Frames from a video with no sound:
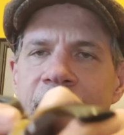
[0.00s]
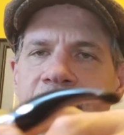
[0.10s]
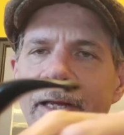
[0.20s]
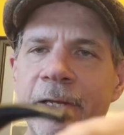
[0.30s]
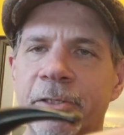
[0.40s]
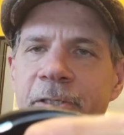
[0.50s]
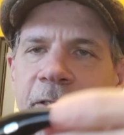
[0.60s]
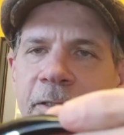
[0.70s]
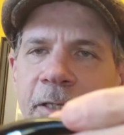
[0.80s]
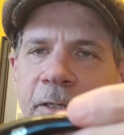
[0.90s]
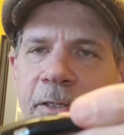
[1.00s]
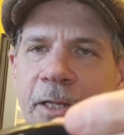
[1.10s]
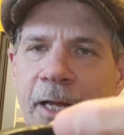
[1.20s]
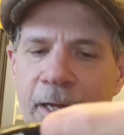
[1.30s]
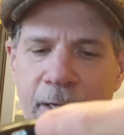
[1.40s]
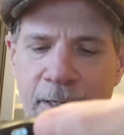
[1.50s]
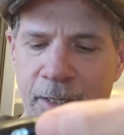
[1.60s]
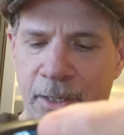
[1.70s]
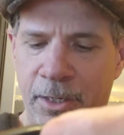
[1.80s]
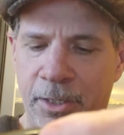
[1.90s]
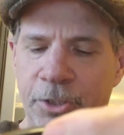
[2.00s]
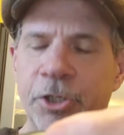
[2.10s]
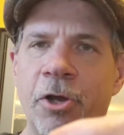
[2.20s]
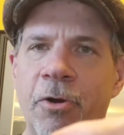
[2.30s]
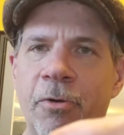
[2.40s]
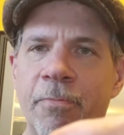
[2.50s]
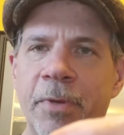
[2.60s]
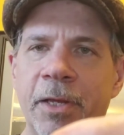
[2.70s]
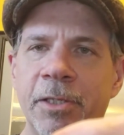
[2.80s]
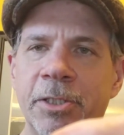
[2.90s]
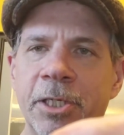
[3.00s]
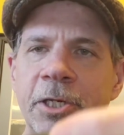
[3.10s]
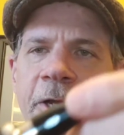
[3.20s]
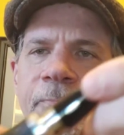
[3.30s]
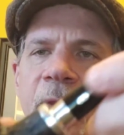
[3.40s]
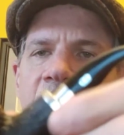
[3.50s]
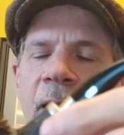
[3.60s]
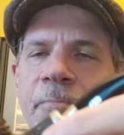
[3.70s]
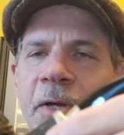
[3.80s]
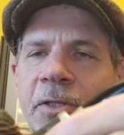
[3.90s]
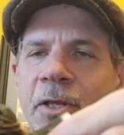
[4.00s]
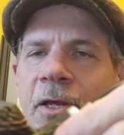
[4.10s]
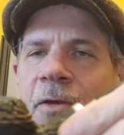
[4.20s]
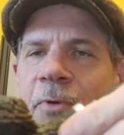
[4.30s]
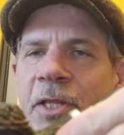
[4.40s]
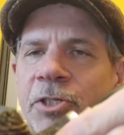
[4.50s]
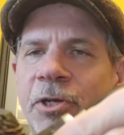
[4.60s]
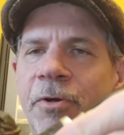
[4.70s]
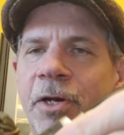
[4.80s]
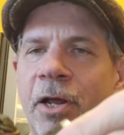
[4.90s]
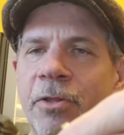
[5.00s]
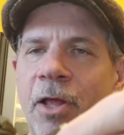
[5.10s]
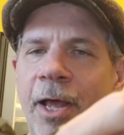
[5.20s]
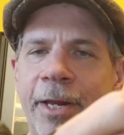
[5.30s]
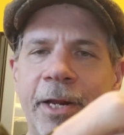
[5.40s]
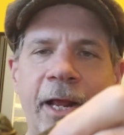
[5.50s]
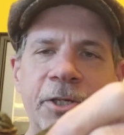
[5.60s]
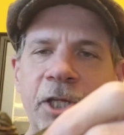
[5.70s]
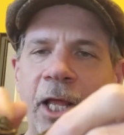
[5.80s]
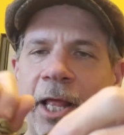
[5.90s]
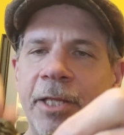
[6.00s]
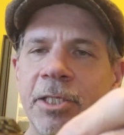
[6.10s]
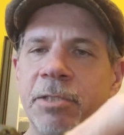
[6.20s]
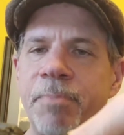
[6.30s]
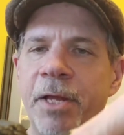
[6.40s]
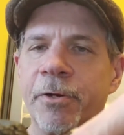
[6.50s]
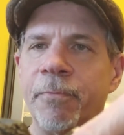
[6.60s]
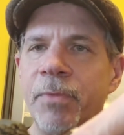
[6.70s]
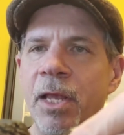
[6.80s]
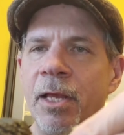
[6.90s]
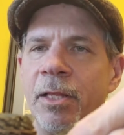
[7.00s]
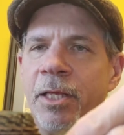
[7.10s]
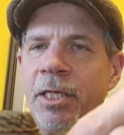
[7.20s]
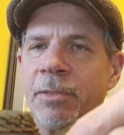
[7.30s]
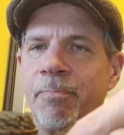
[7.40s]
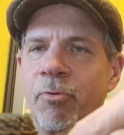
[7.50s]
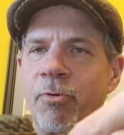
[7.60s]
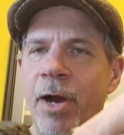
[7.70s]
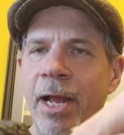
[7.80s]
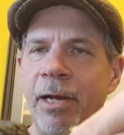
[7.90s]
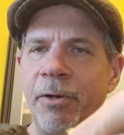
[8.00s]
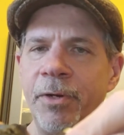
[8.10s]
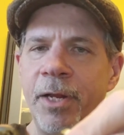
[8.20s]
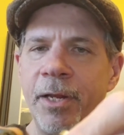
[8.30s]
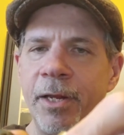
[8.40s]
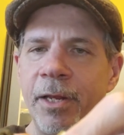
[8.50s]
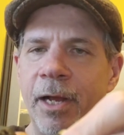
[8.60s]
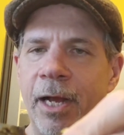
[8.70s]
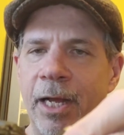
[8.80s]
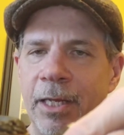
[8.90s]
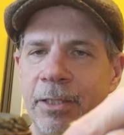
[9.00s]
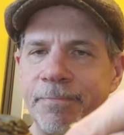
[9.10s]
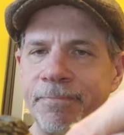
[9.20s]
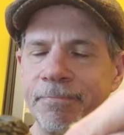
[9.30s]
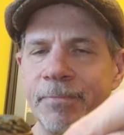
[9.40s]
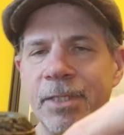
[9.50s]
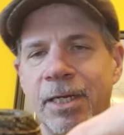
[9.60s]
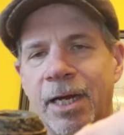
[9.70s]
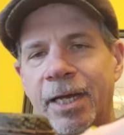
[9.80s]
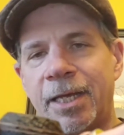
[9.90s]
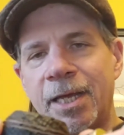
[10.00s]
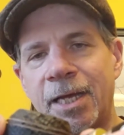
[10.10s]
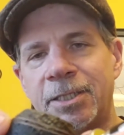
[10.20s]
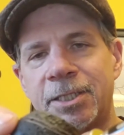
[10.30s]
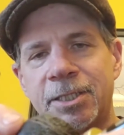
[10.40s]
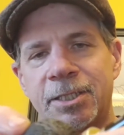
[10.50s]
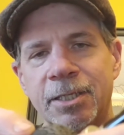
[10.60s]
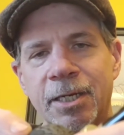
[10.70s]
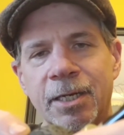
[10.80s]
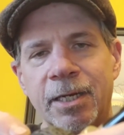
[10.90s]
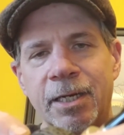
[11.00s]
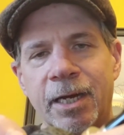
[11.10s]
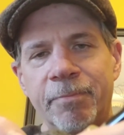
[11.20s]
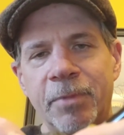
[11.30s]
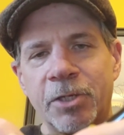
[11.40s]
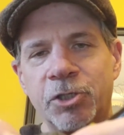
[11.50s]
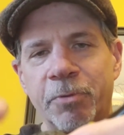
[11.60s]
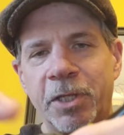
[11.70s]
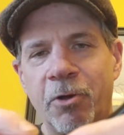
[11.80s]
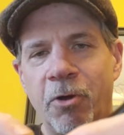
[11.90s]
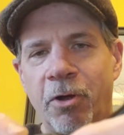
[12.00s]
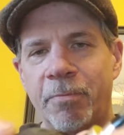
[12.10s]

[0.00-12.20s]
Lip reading: Here's the little Chacombe insignia. But when they showed it online, and actually I like this better, these brown, I guess, I'm not sure what they call